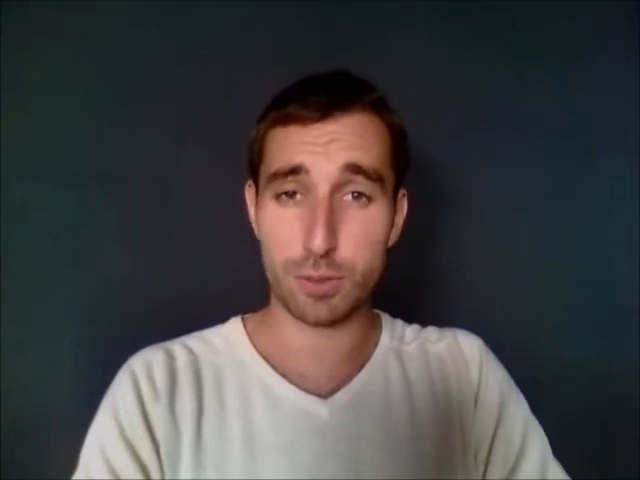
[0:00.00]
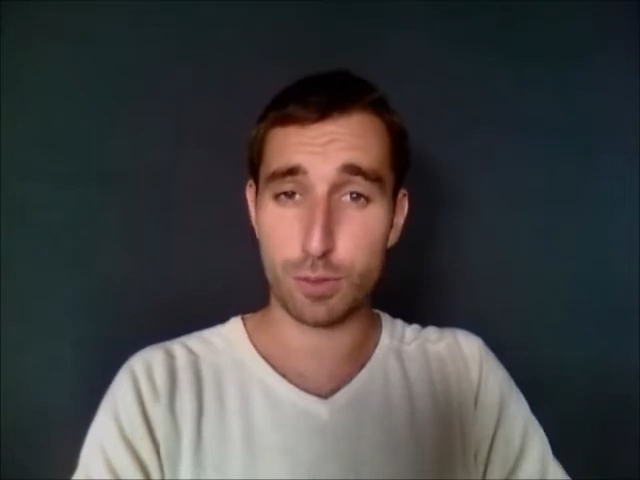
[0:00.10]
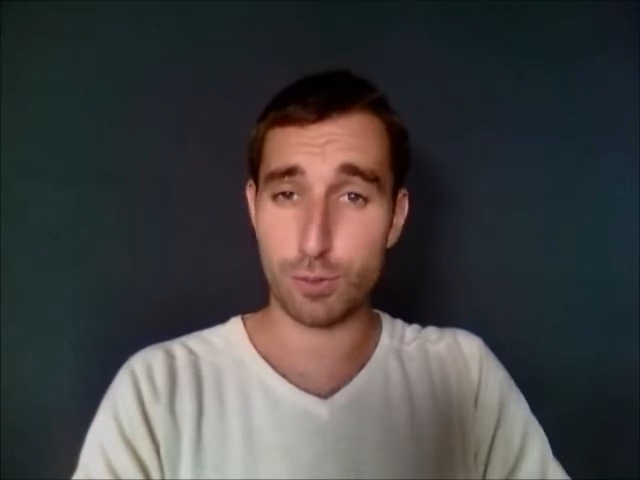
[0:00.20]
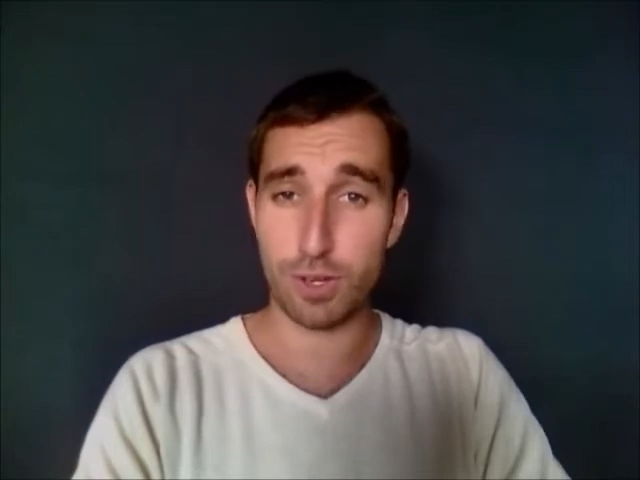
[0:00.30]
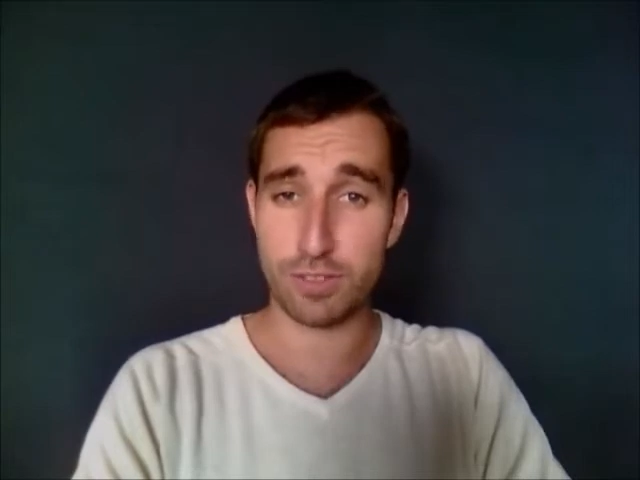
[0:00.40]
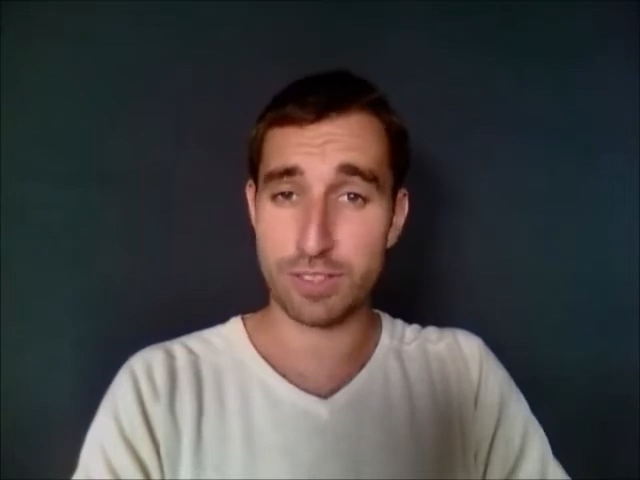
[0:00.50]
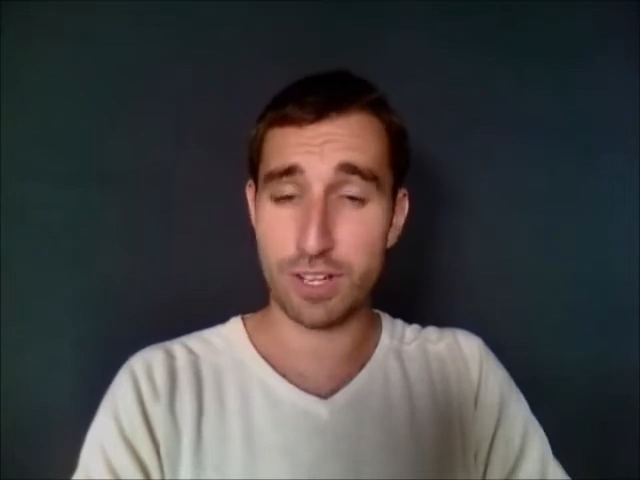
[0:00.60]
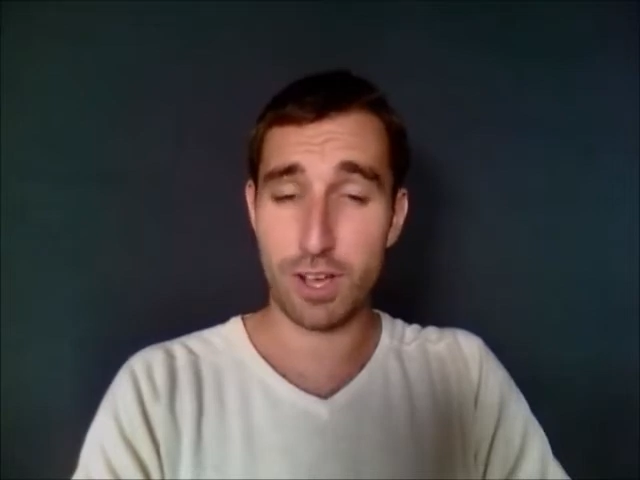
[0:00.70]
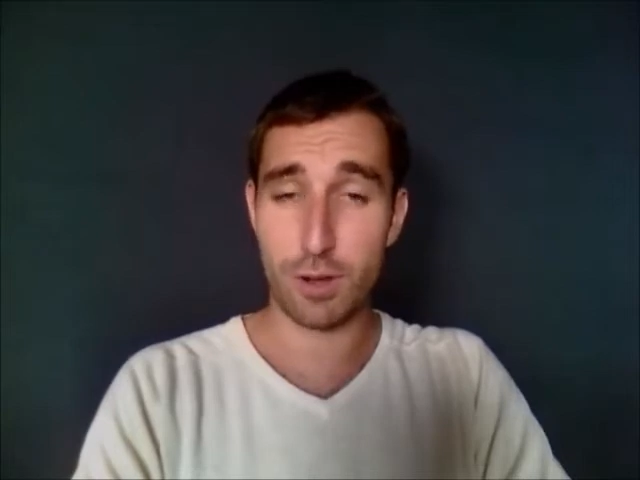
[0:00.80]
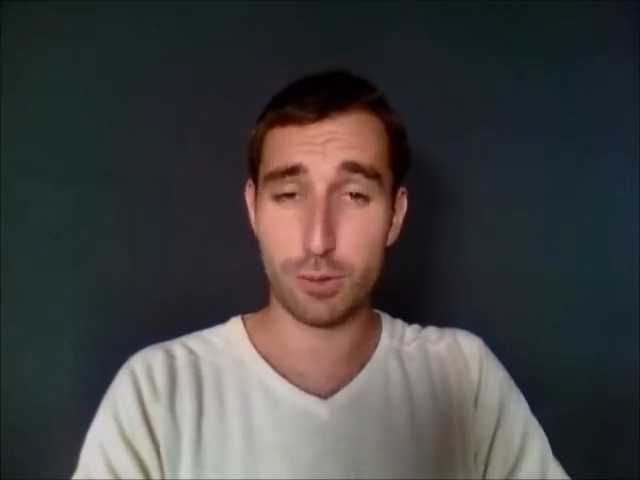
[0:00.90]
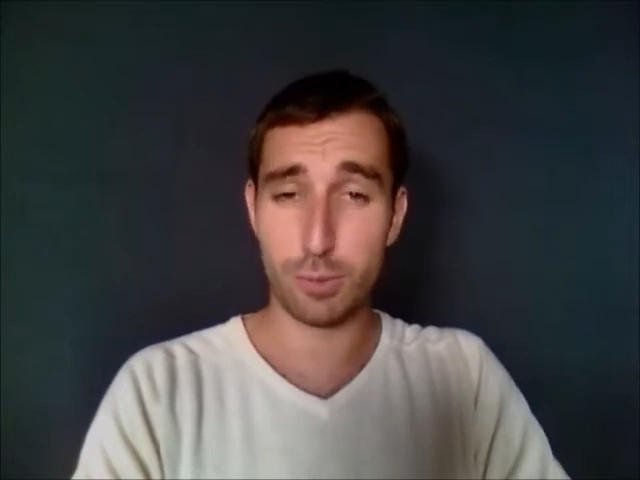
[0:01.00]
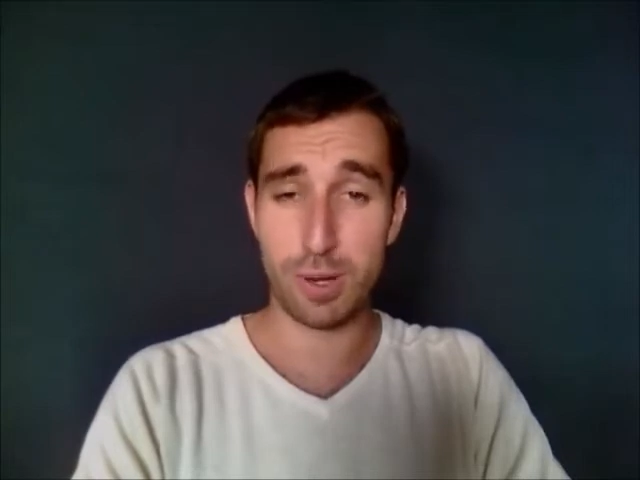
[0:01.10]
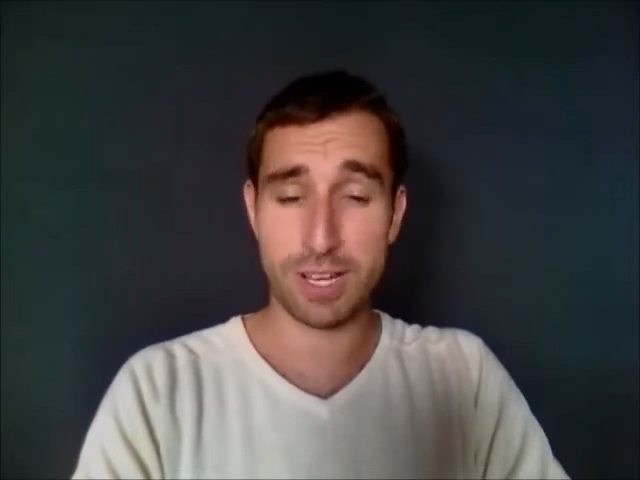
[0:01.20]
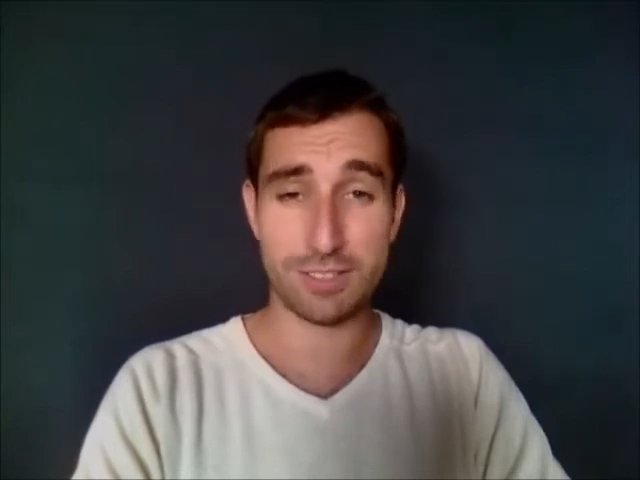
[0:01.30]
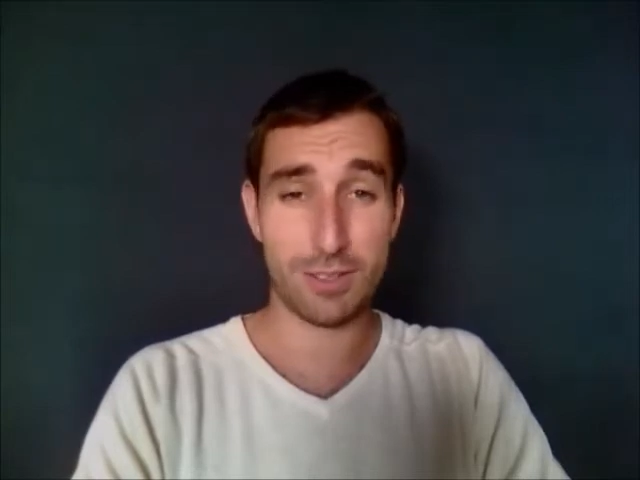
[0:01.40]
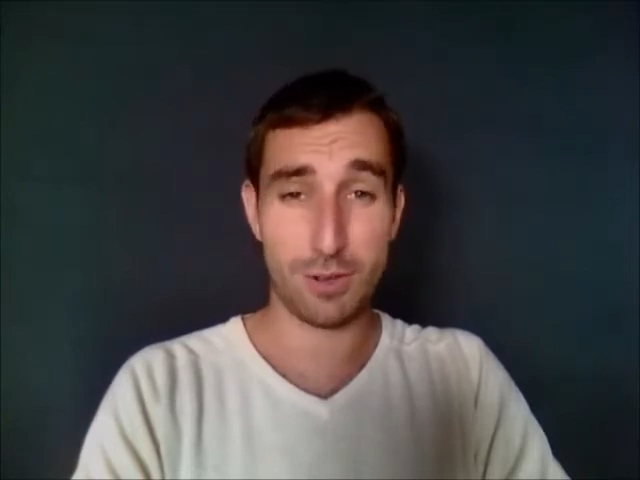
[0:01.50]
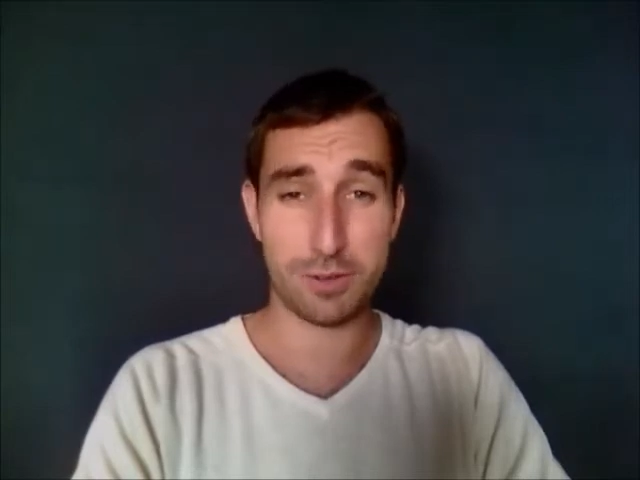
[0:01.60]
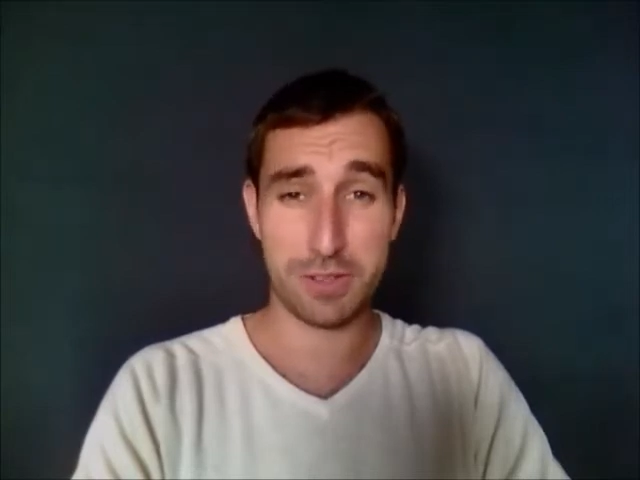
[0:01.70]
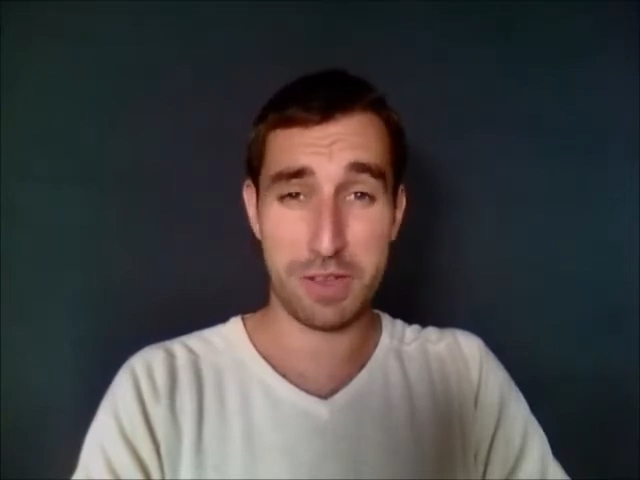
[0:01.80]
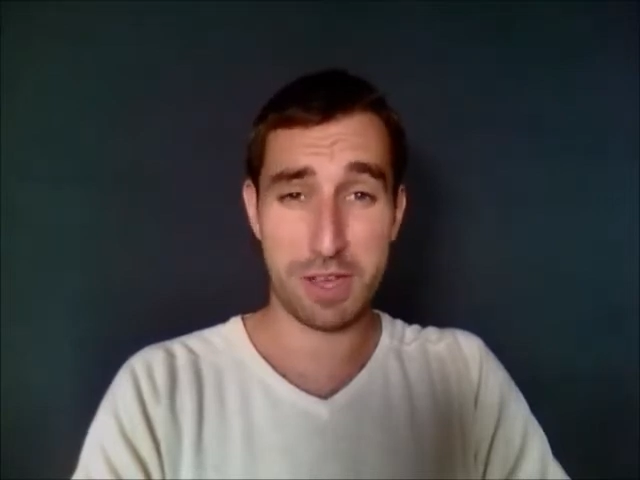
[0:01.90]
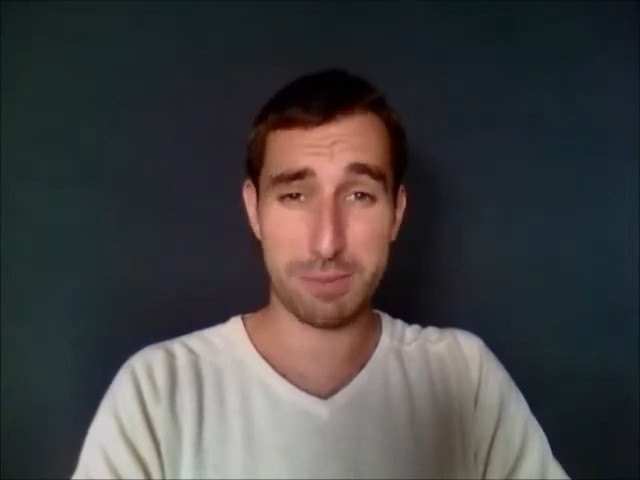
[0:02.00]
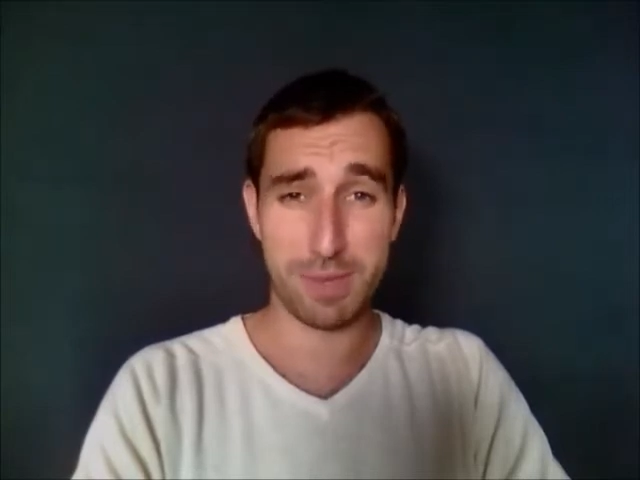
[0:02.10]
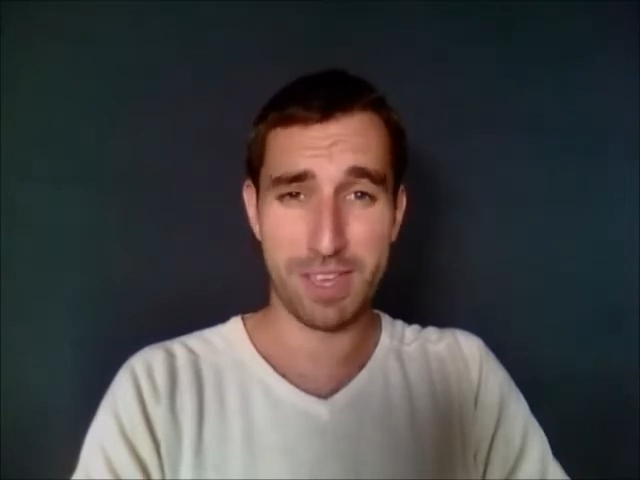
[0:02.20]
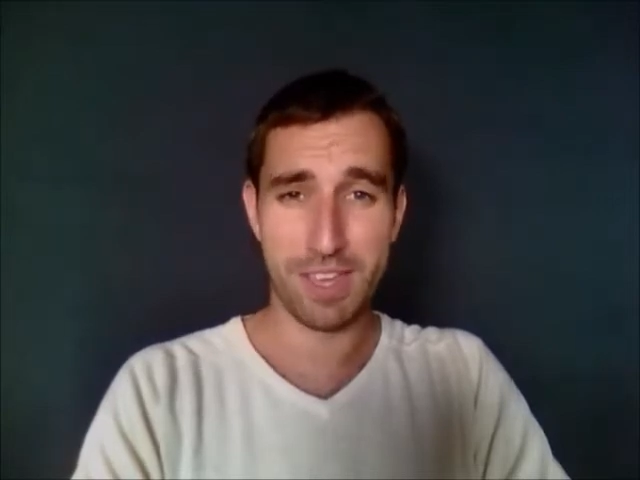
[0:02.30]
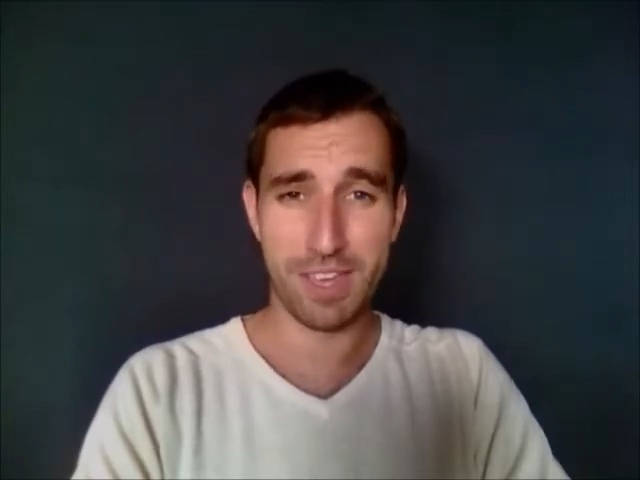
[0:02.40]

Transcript: to arrive in our old place on time.